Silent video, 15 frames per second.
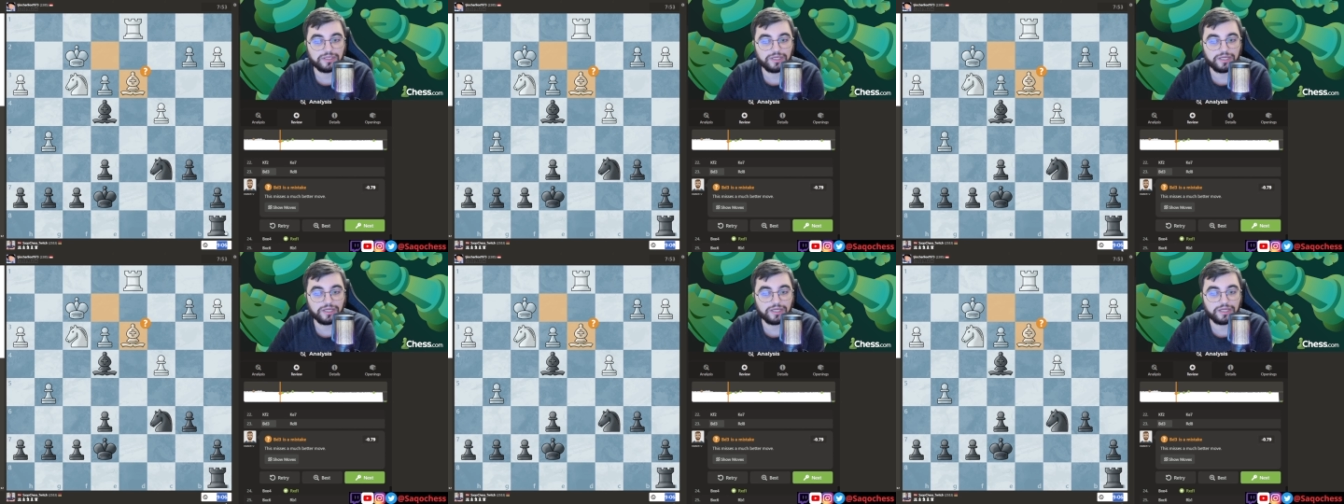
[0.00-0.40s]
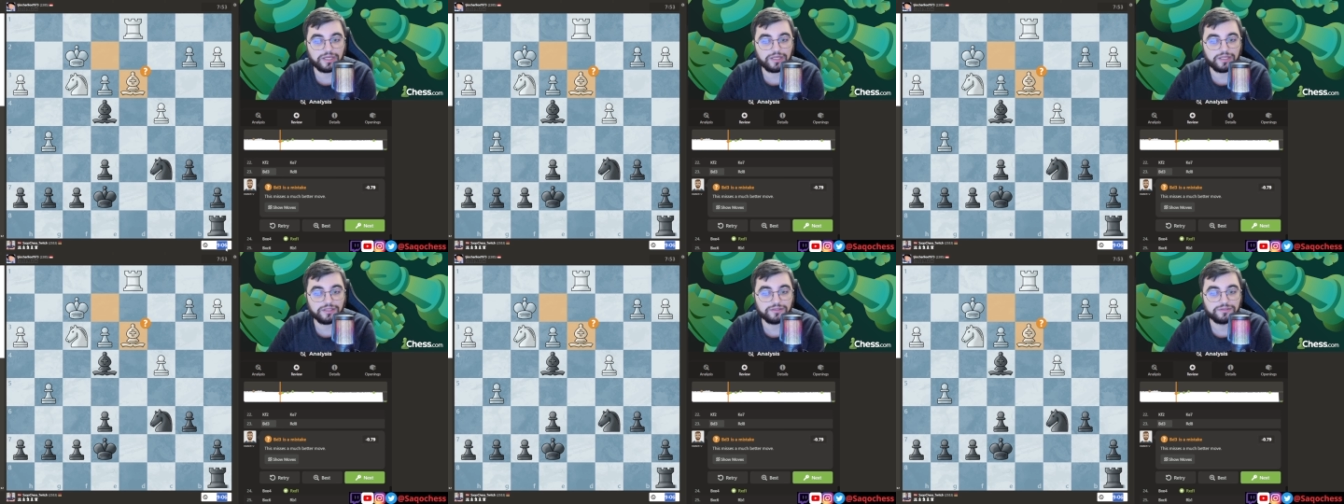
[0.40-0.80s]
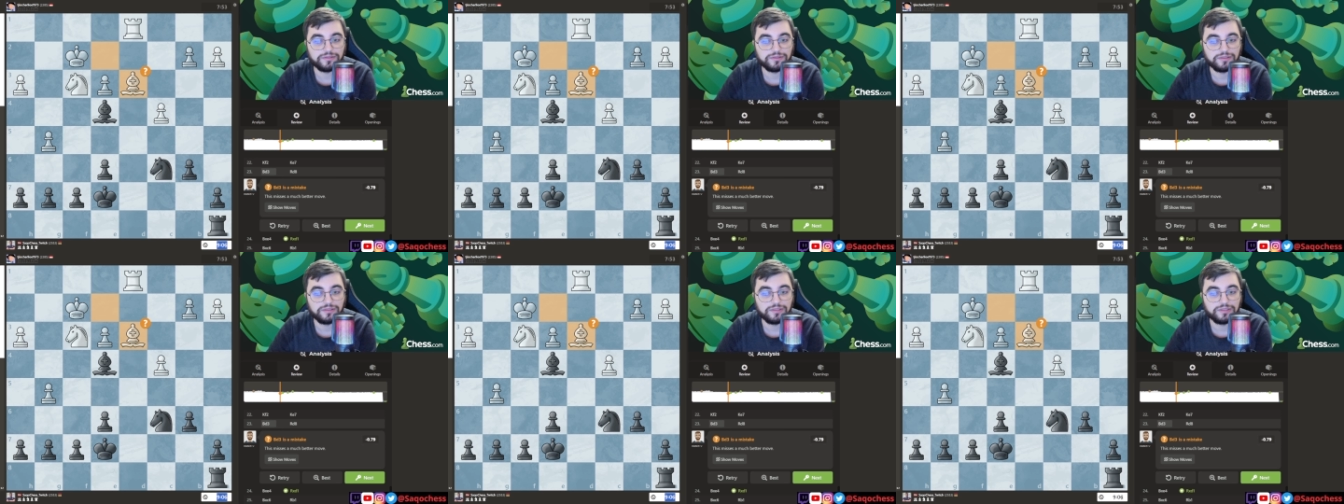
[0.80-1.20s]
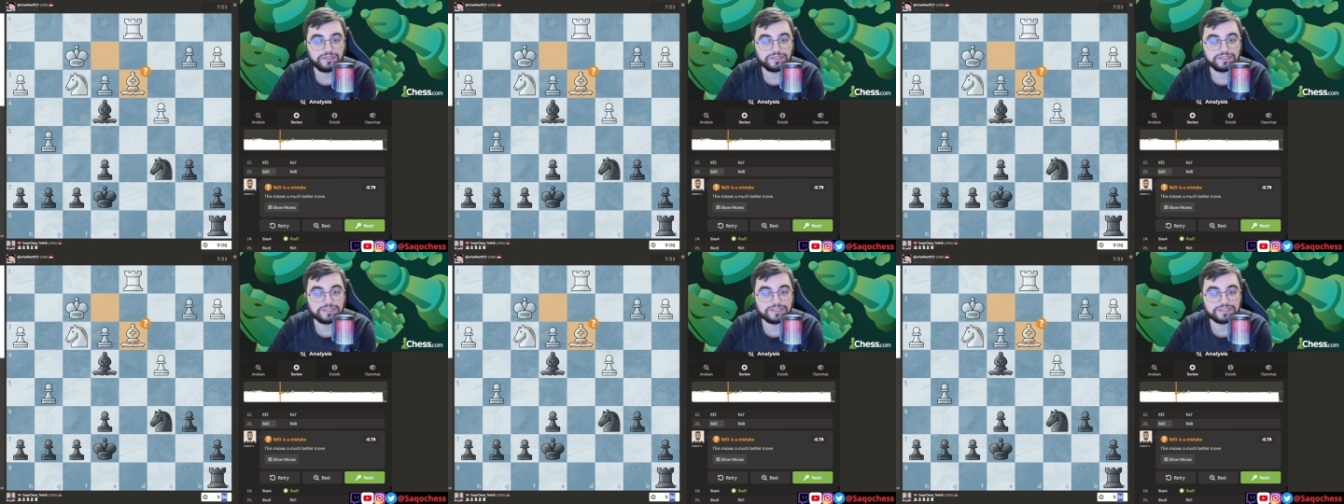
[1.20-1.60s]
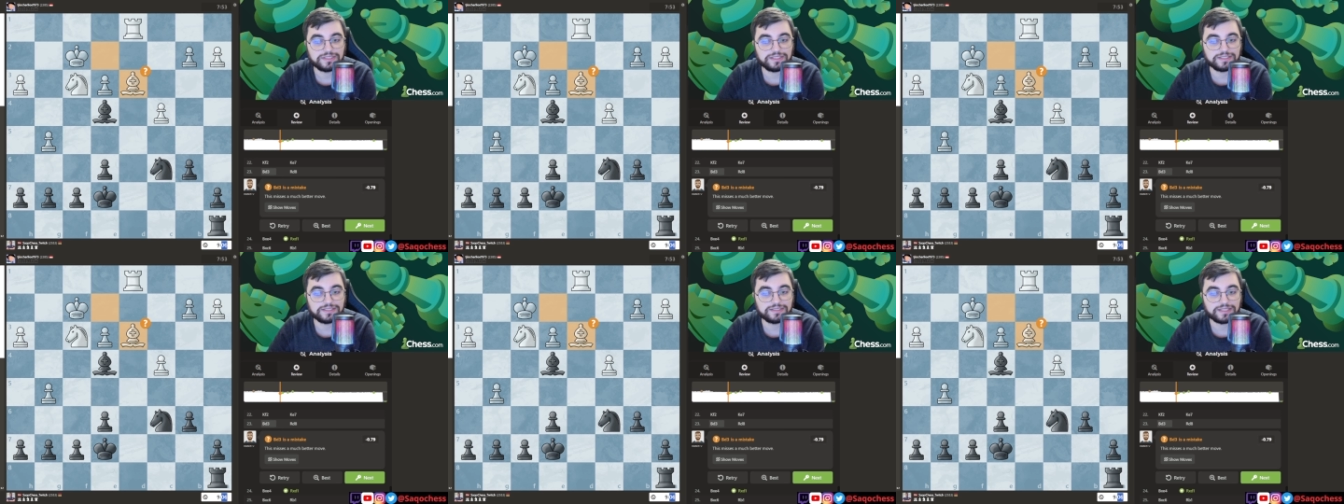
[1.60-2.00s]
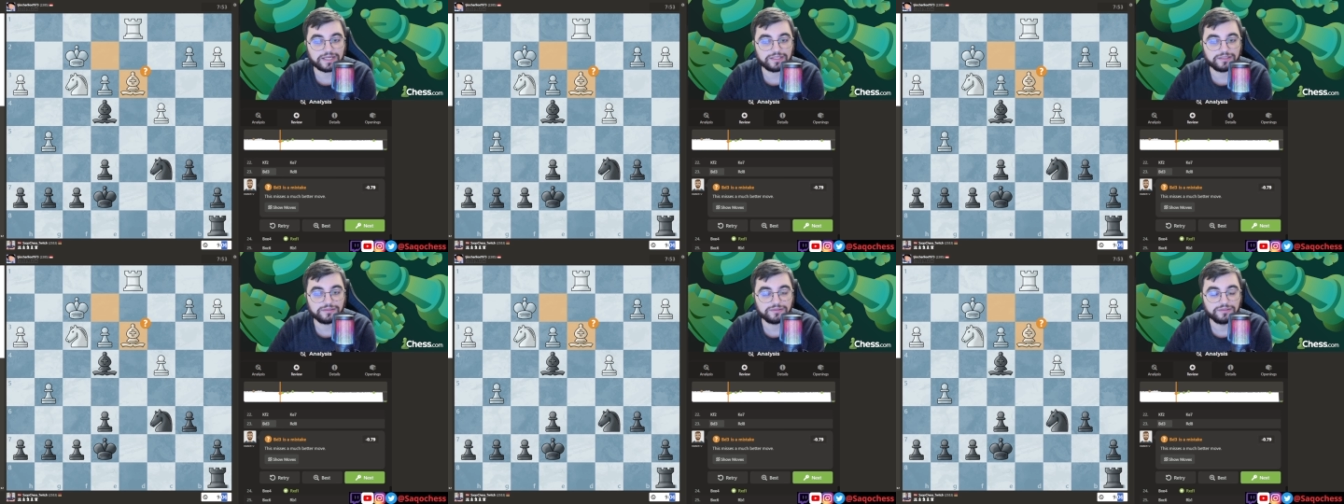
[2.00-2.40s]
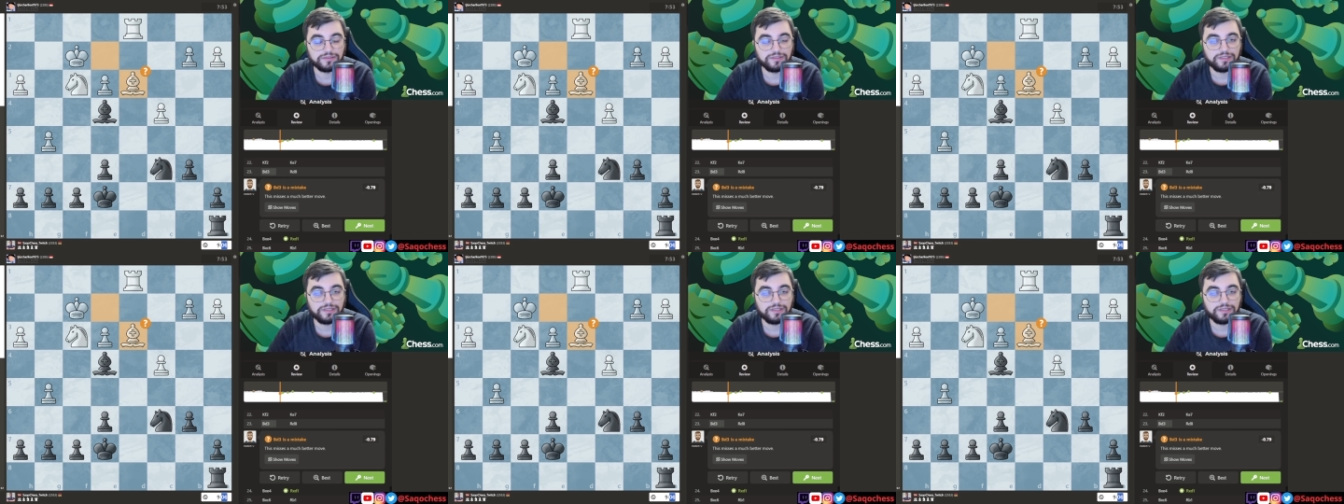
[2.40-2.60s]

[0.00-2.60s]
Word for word: and 6 seconds.